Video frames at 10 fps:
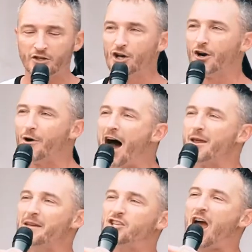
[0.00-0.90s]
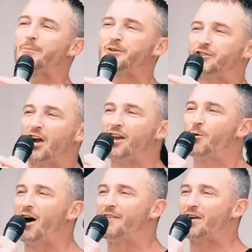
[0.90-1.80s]
Deuteronomy chapter
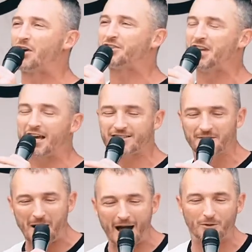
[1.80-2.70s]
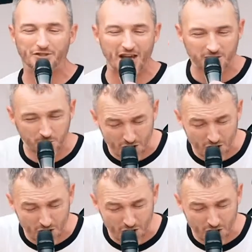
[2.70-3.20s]
31 and verse 6, the Bible says,